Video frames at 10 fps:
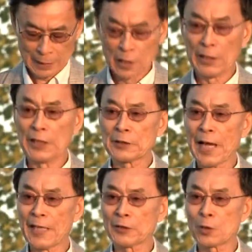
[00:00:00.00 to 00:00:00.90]
on his
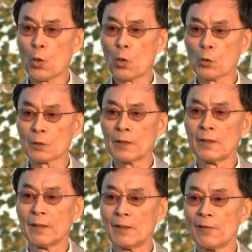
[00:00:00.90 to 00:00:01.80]
ice-cold
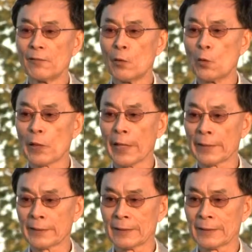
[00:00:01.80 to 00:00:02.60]
forehead.